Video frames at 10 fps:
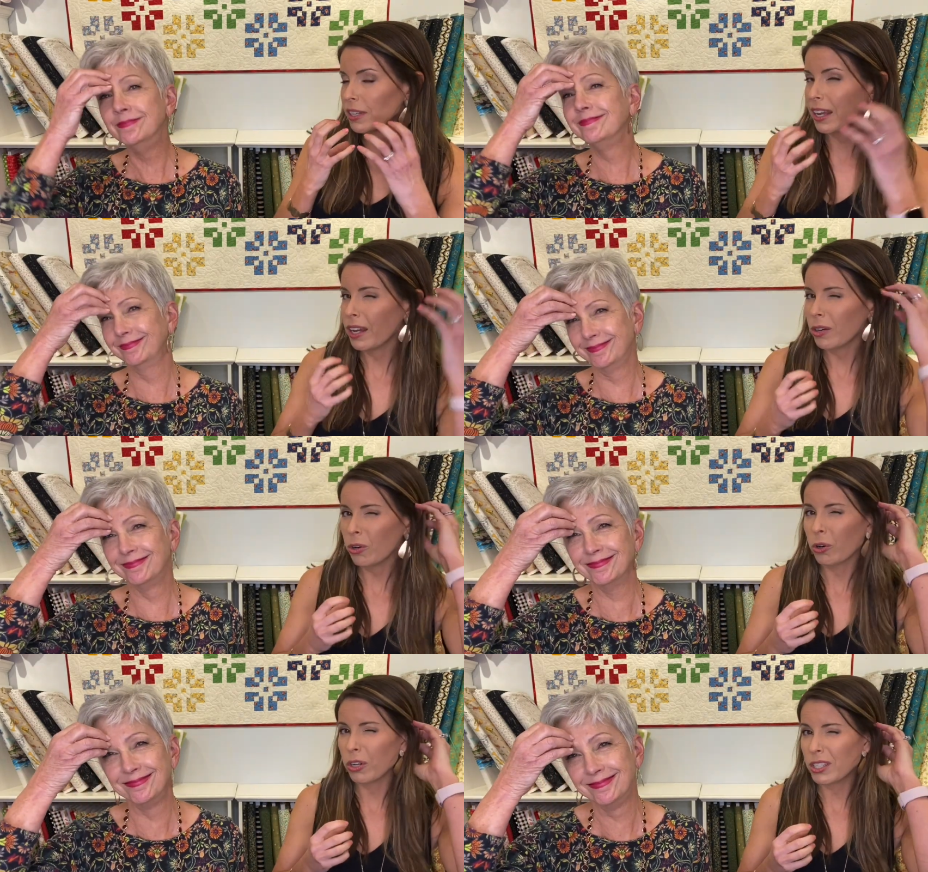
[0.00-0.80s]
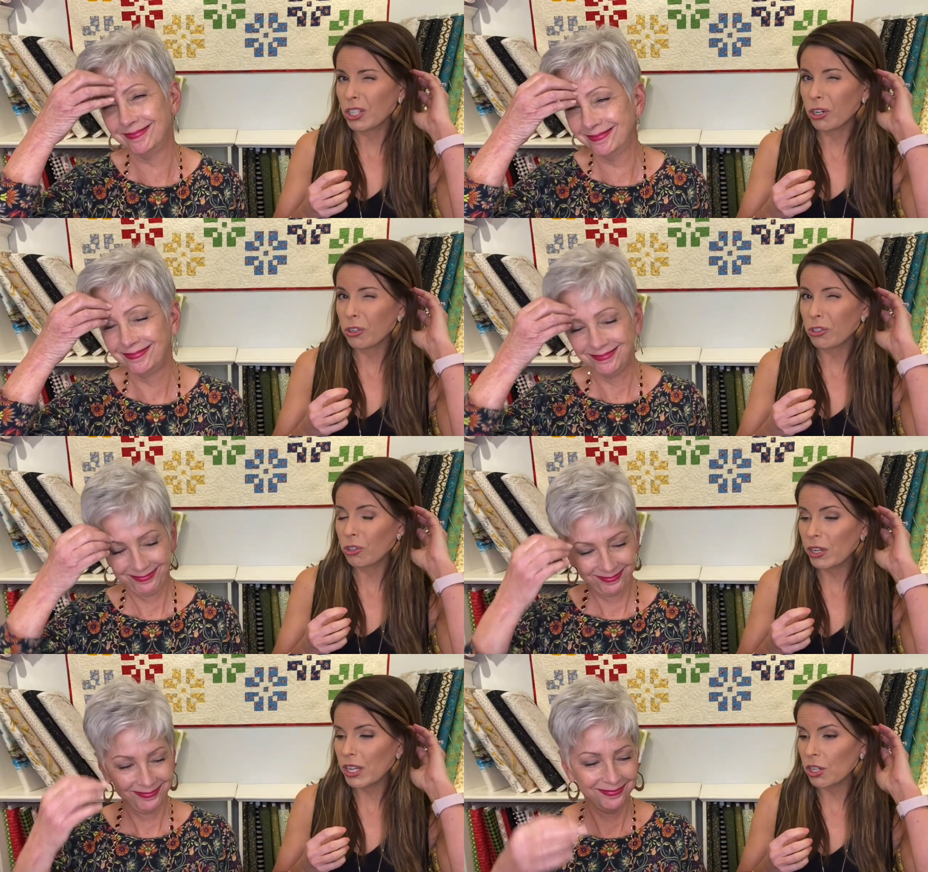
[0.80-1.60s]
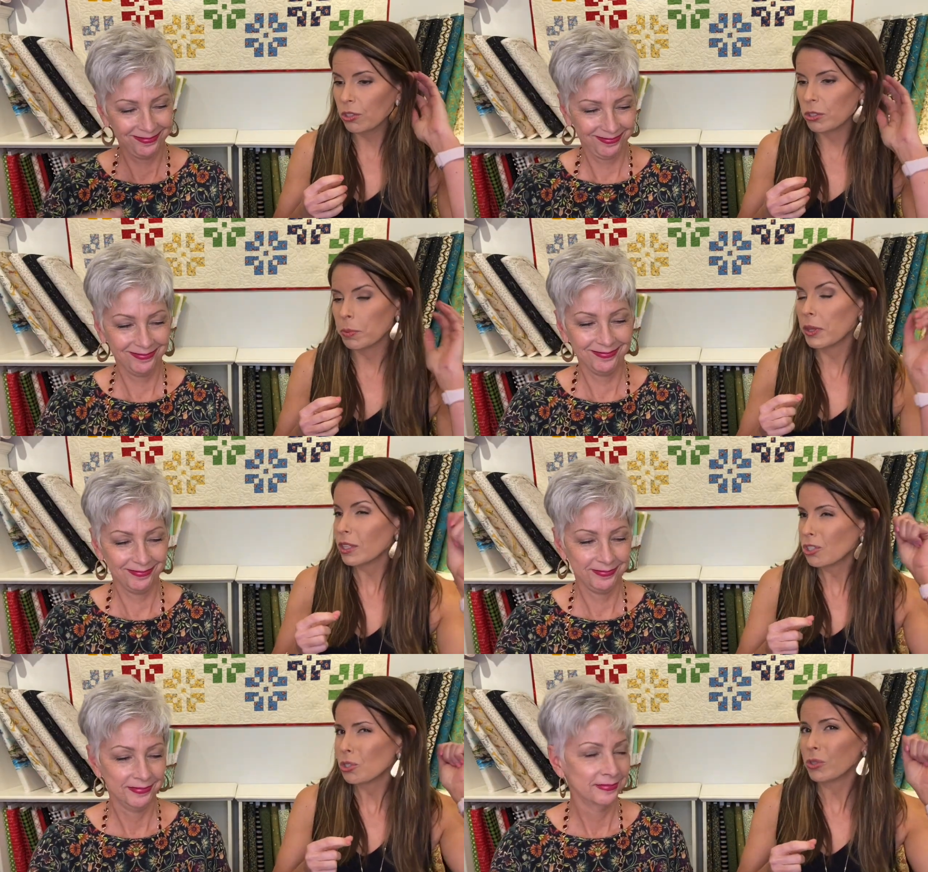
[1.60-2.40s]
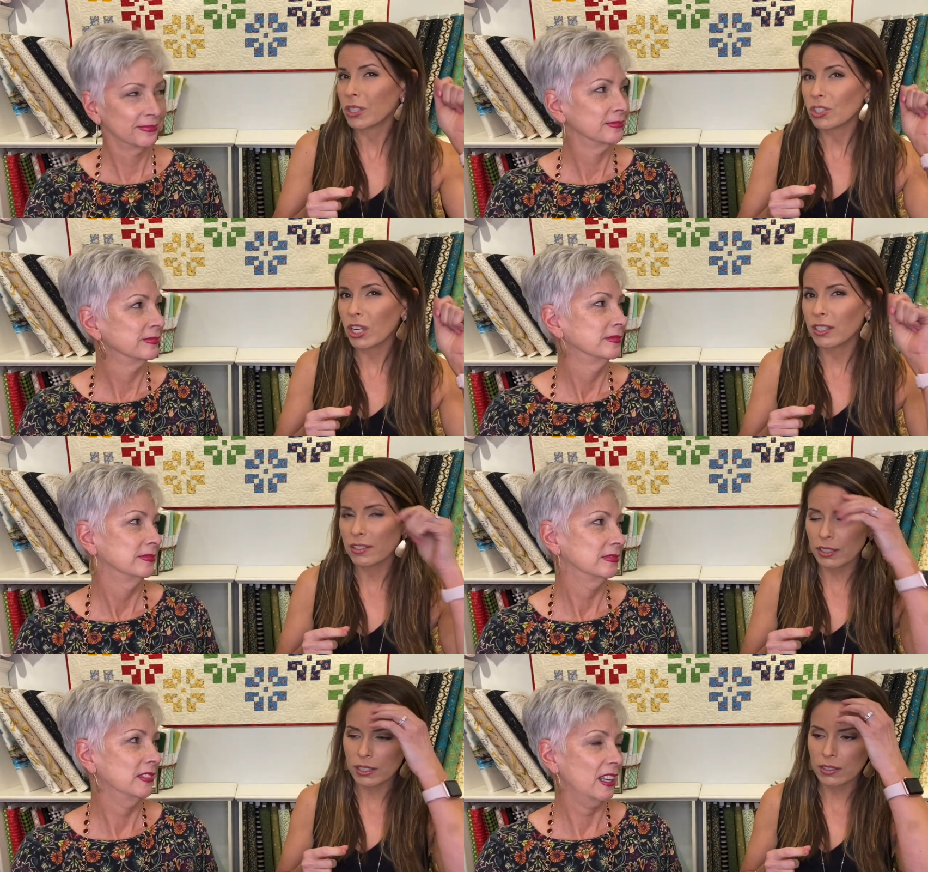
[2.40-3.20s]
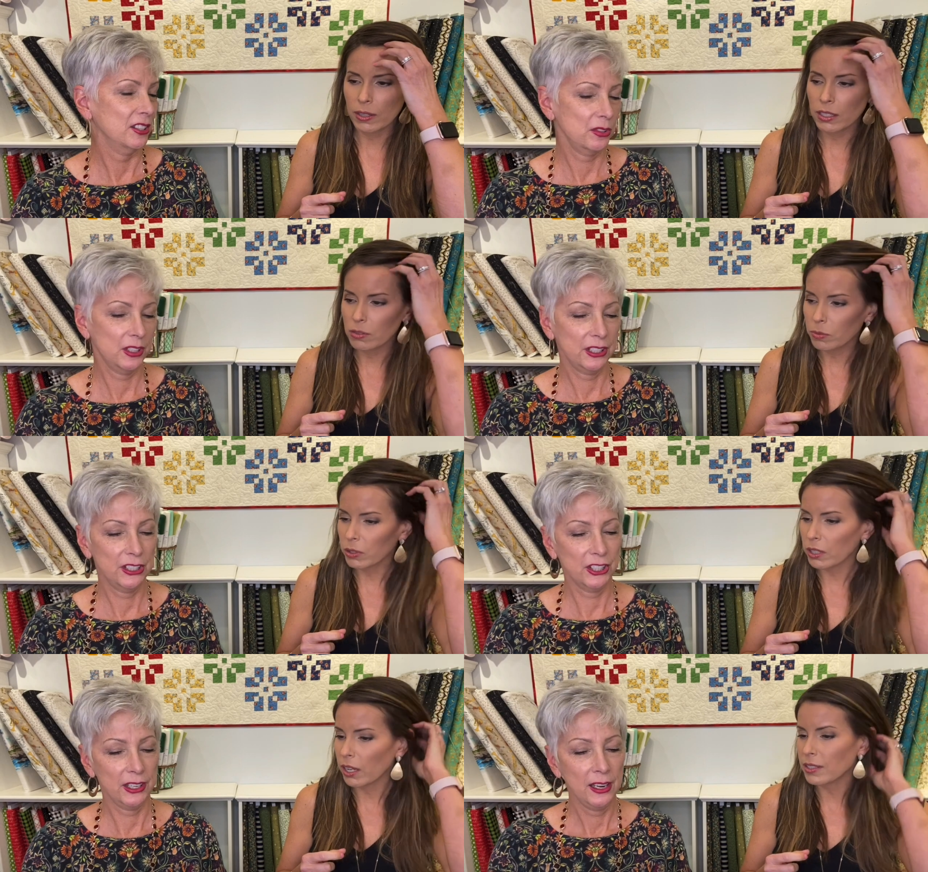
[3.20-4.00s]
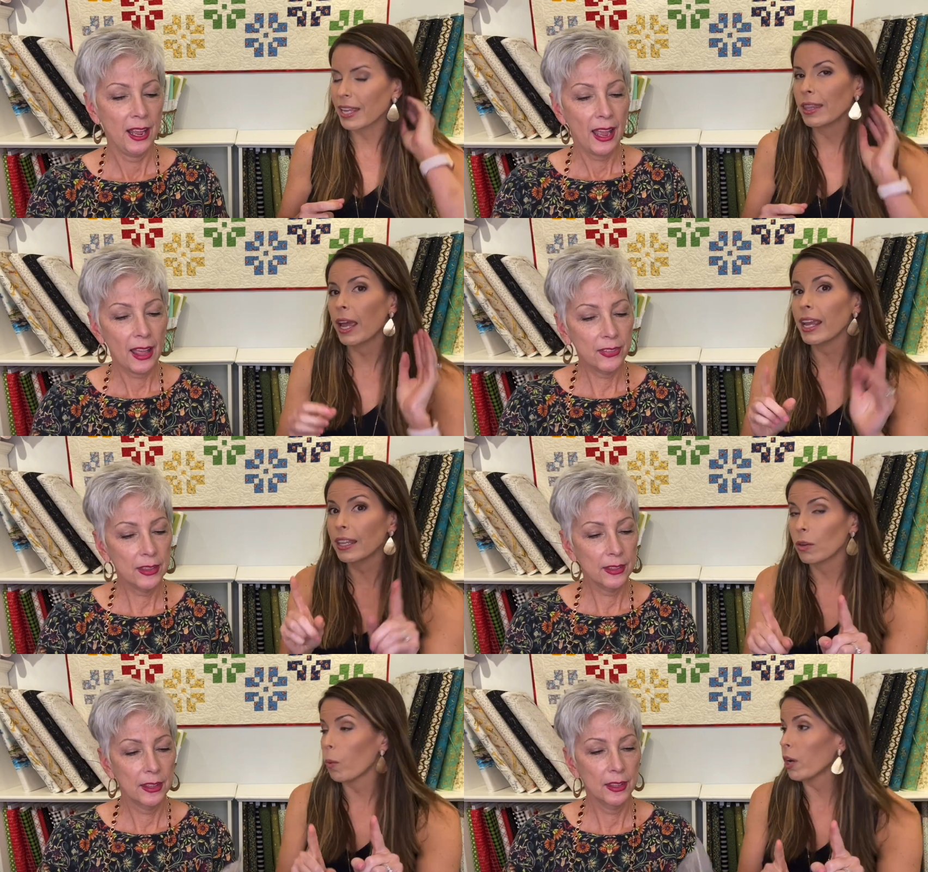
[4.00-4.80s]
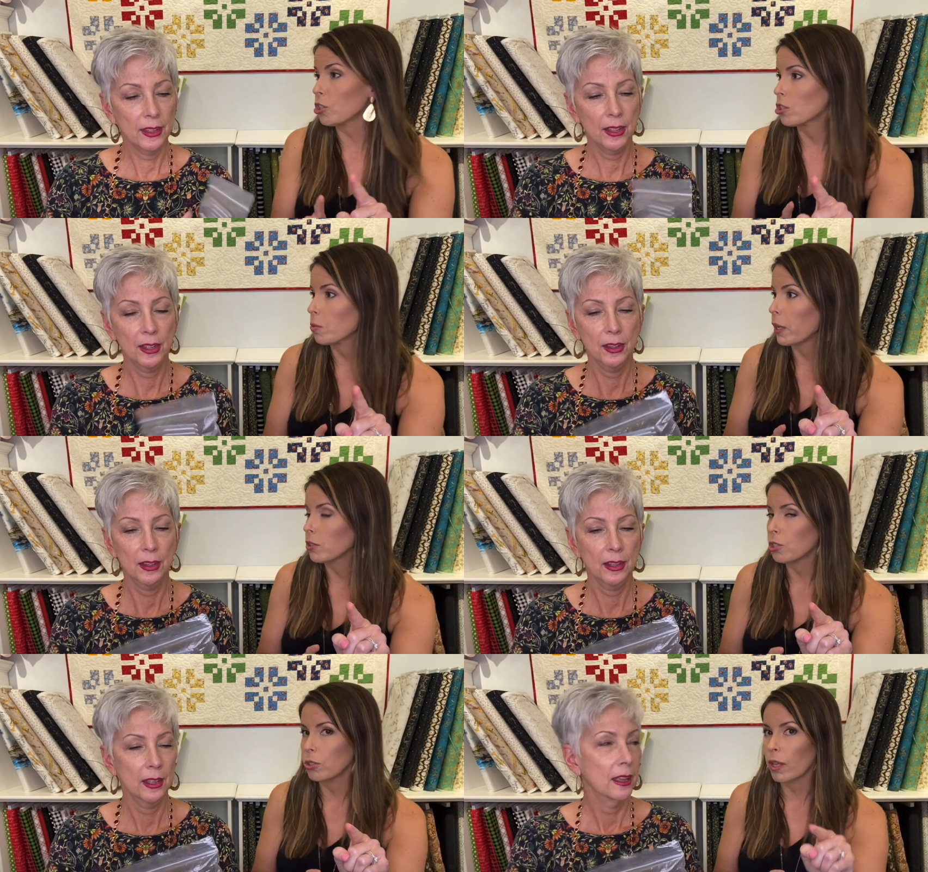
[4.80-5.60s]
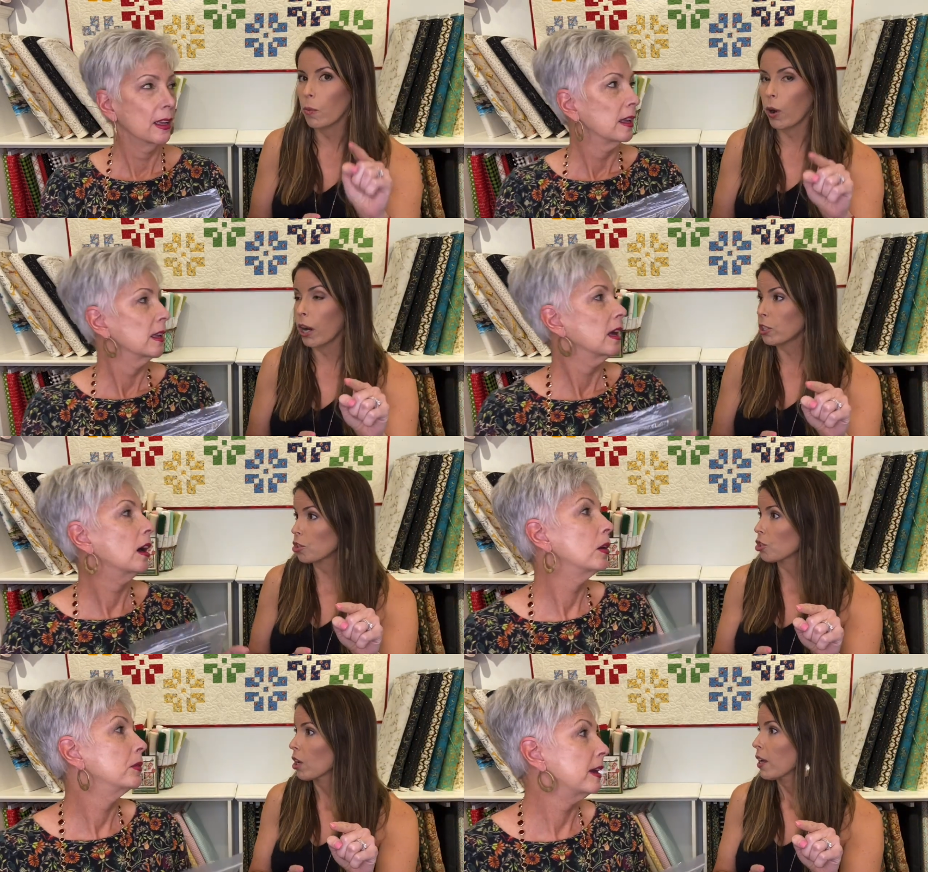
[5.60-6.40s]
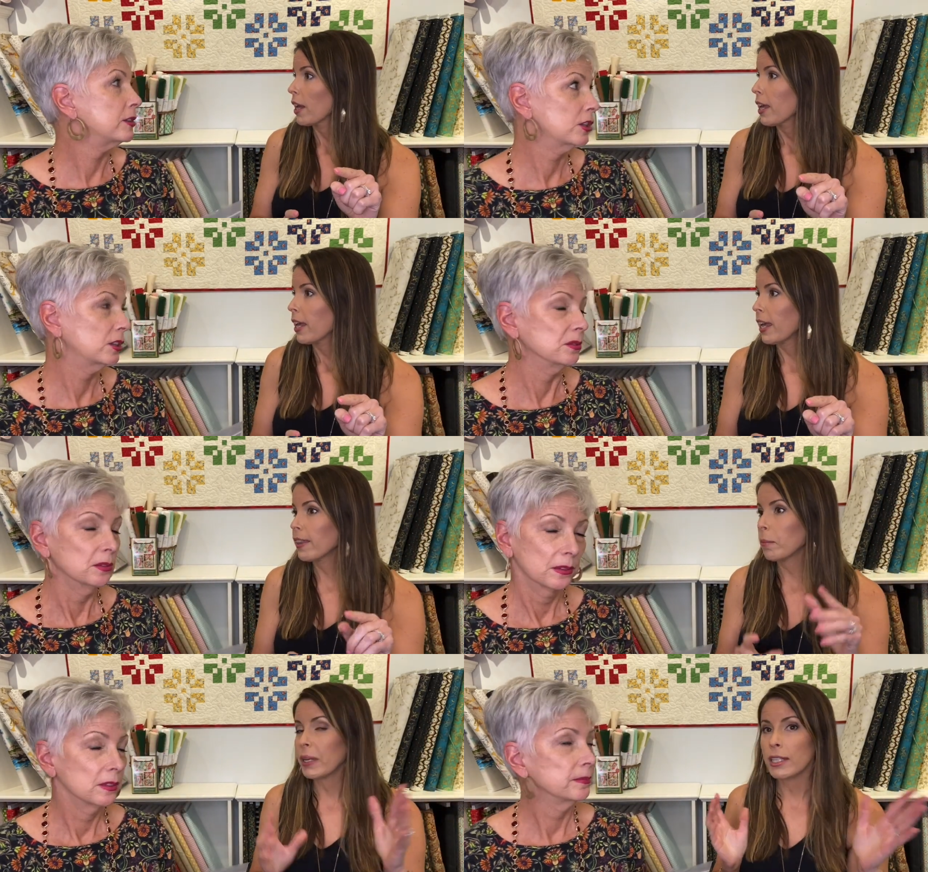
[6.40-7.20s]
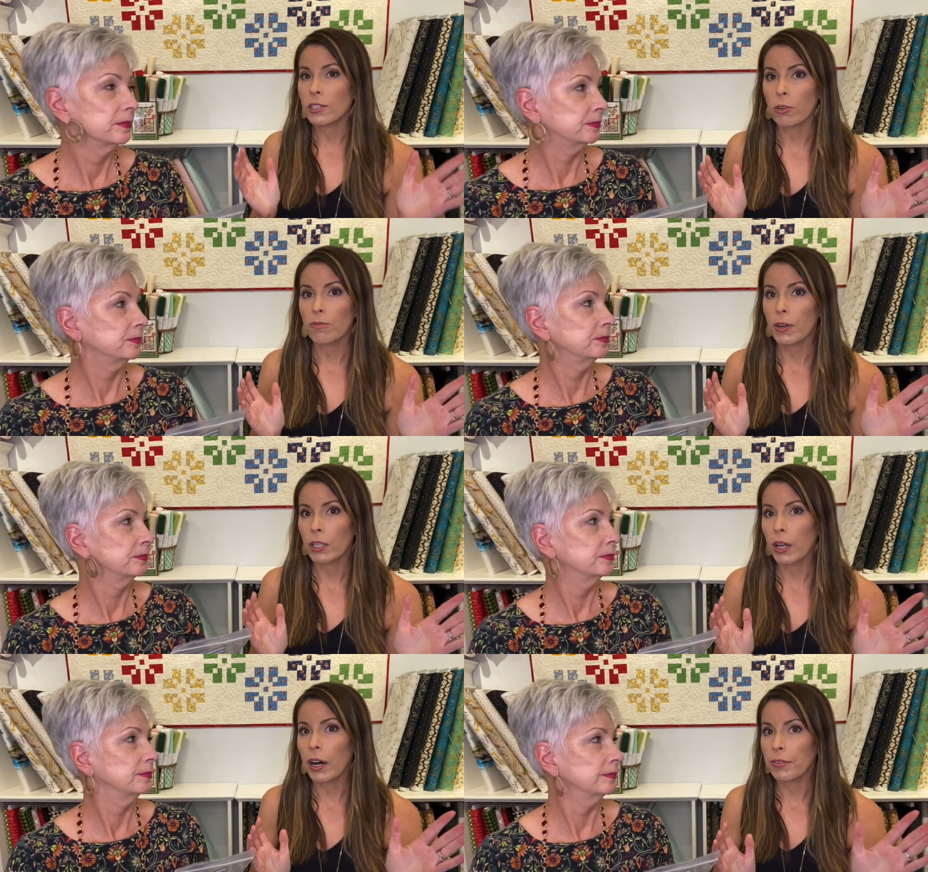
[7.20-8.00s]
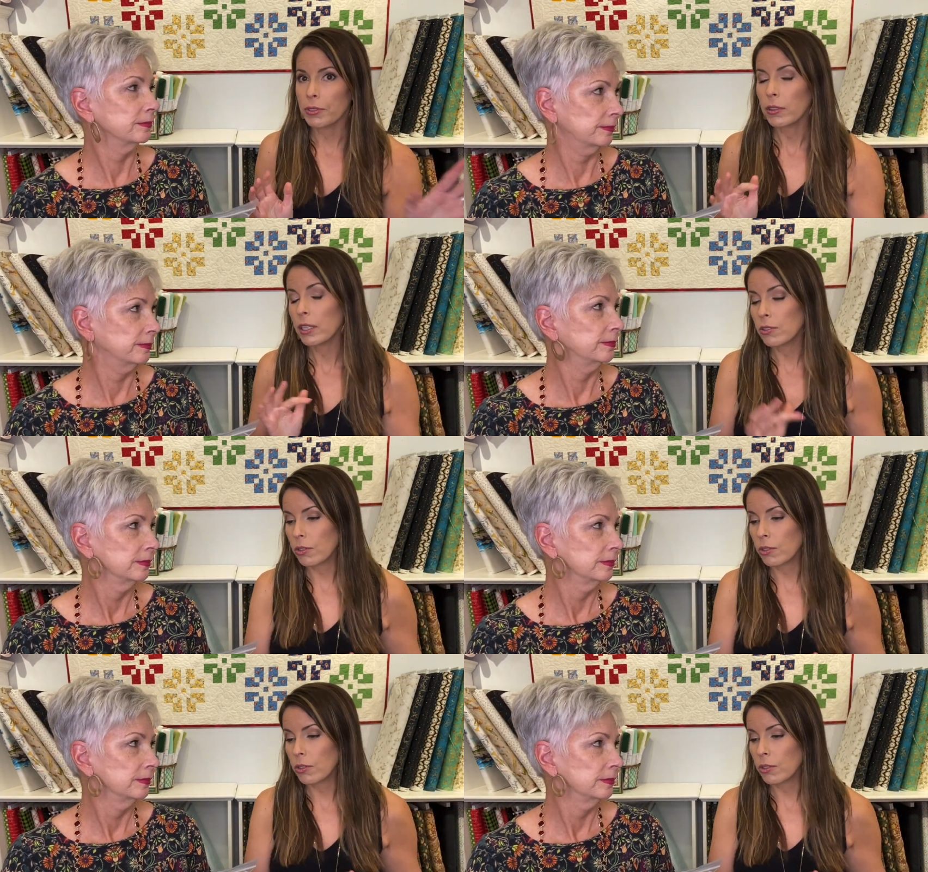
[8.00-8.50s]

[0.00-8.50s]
Speaker 1: down or it's hurting your ears, but this you can adjust it. Yeah, so that's really, really nice. And, and hey, it washes well too. They wash. Oh, they do. And the beads mm -hmm. don't mm-hmm. fall off. So mm -hmm. these are